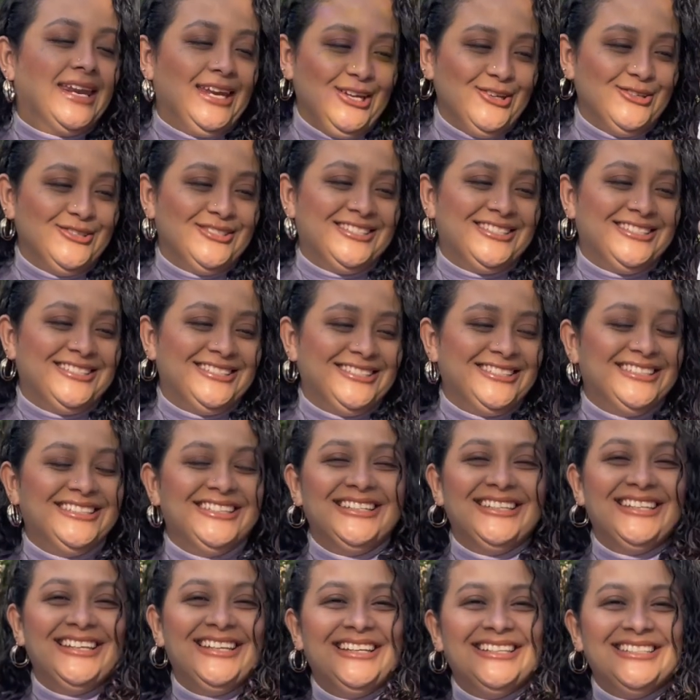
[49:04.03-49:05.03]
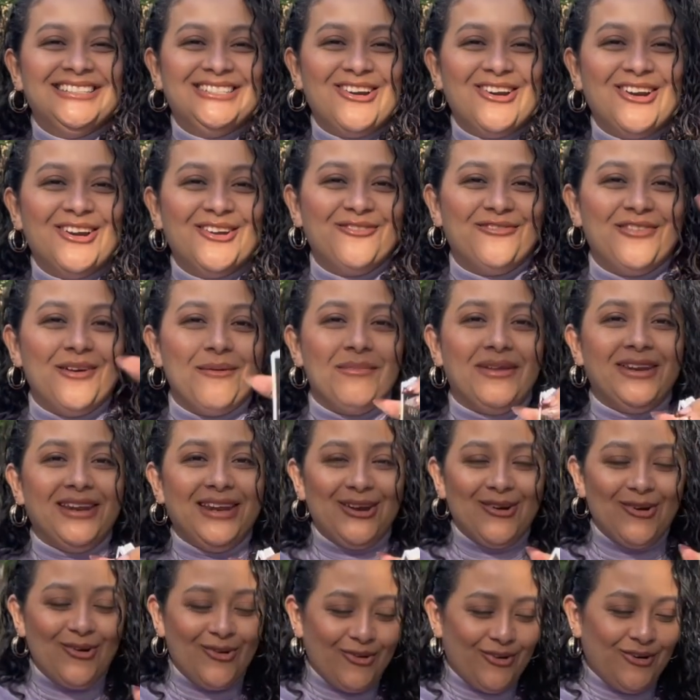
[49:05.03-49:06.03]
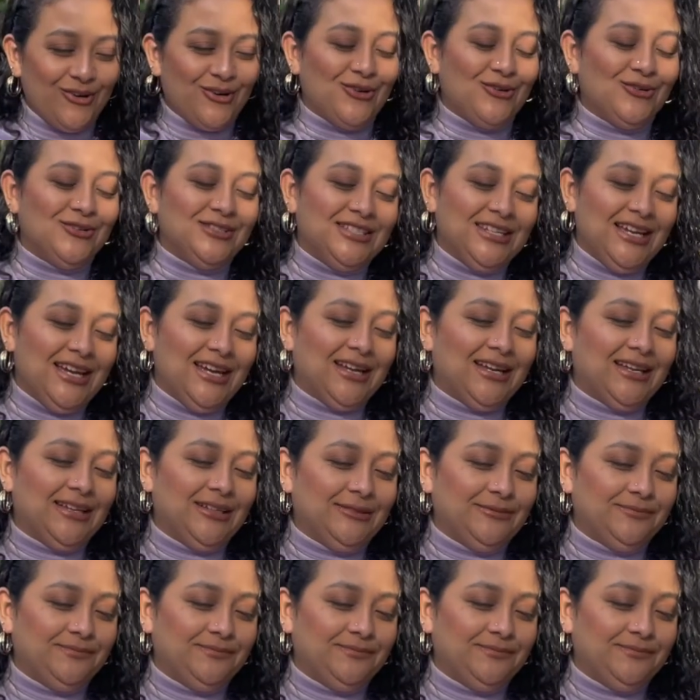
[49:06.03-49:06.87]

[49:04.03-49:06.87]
Rios. Dark Feminine Oracle Deck.